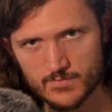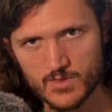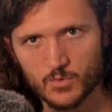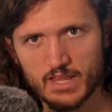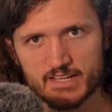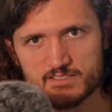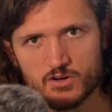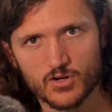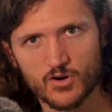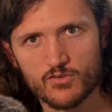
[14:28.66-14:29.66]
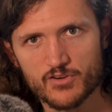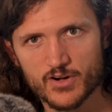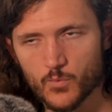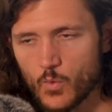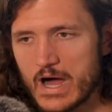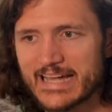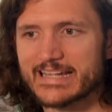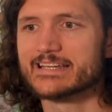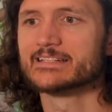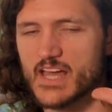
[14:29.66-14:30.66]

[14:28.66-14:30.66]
legs don't go very wide,